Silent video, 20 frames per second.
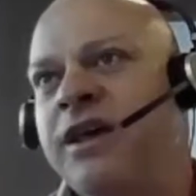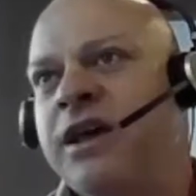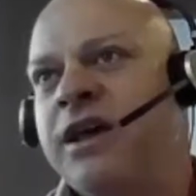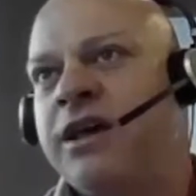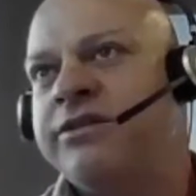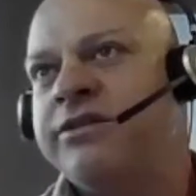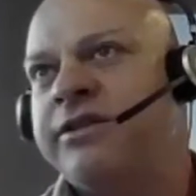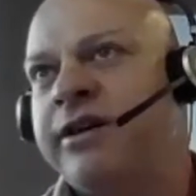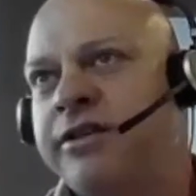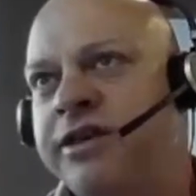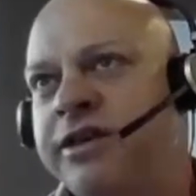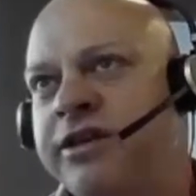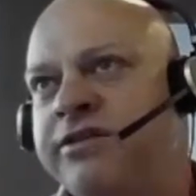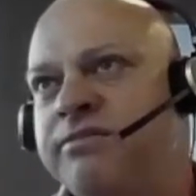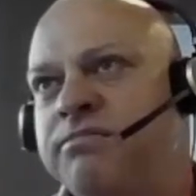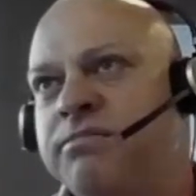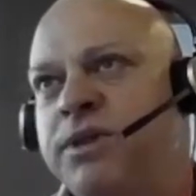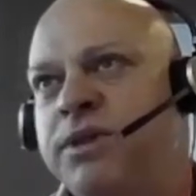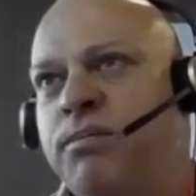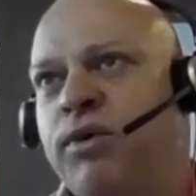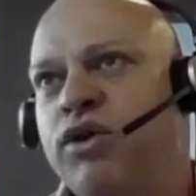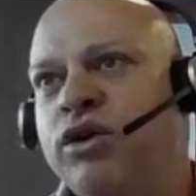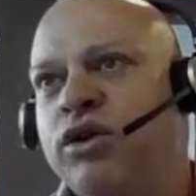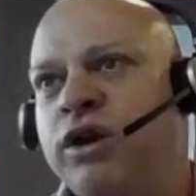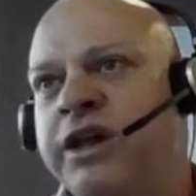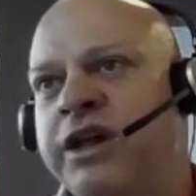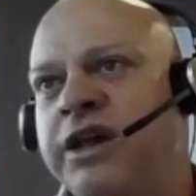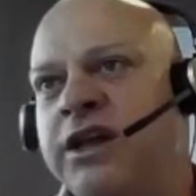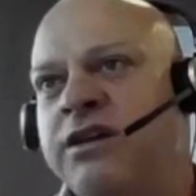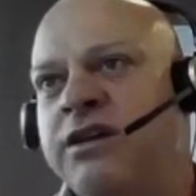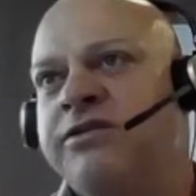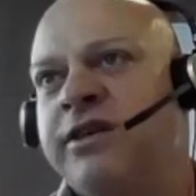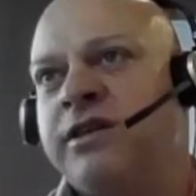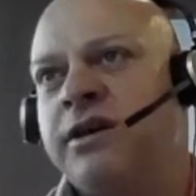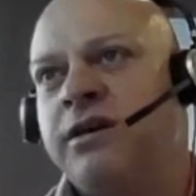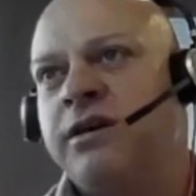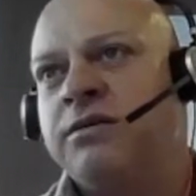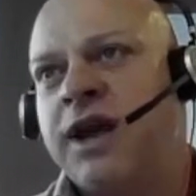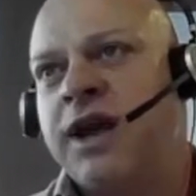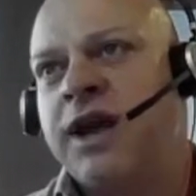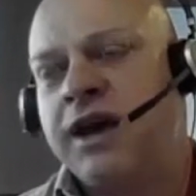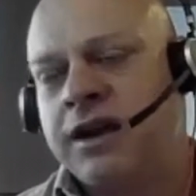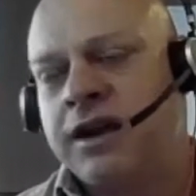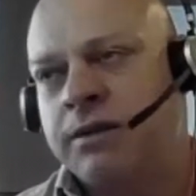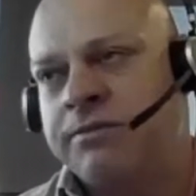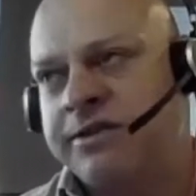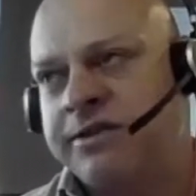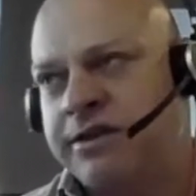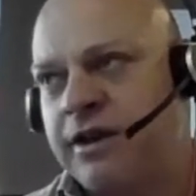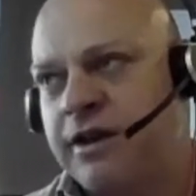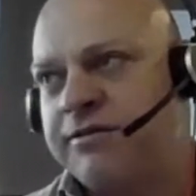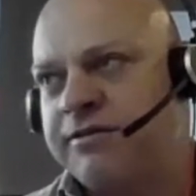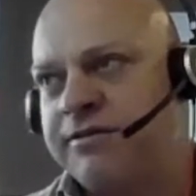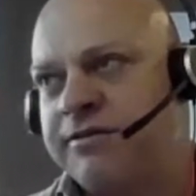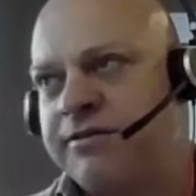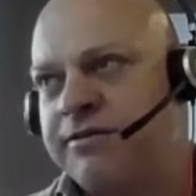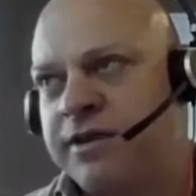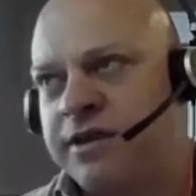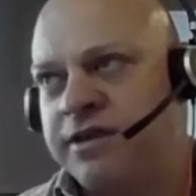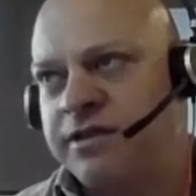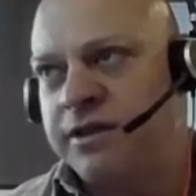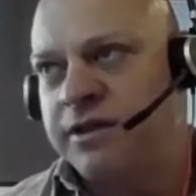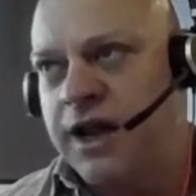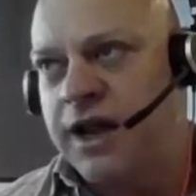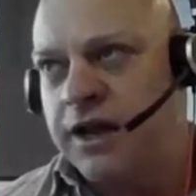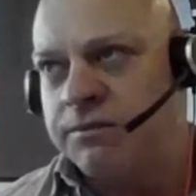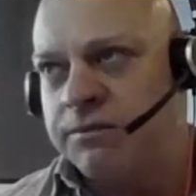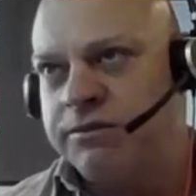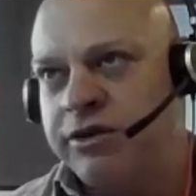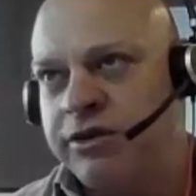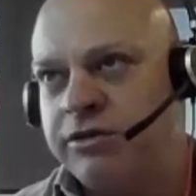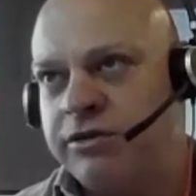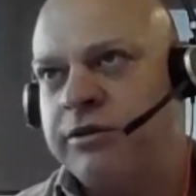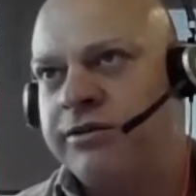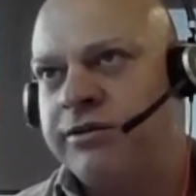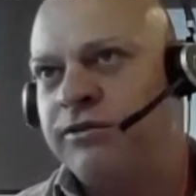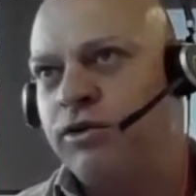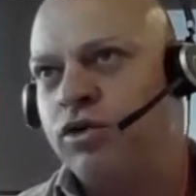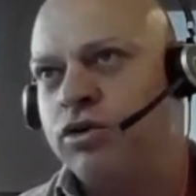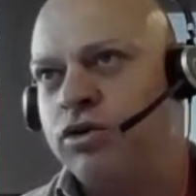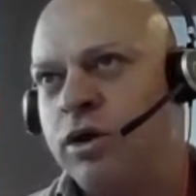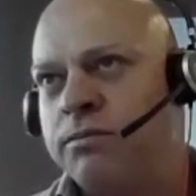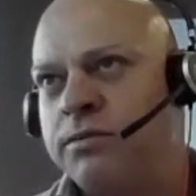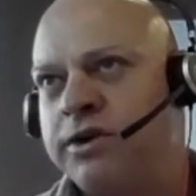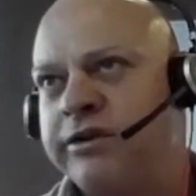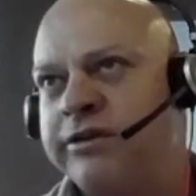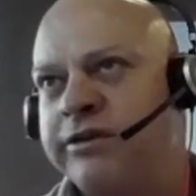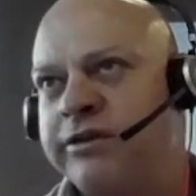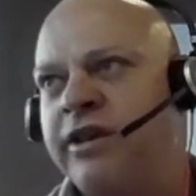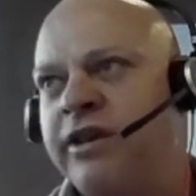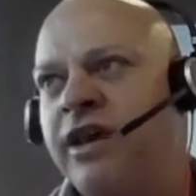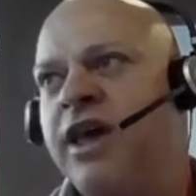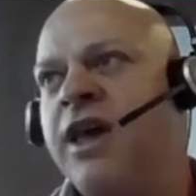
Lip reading: And so there's the modelling, so the NARCLIM stuff in NARCLIM 2 is 4 kilometres.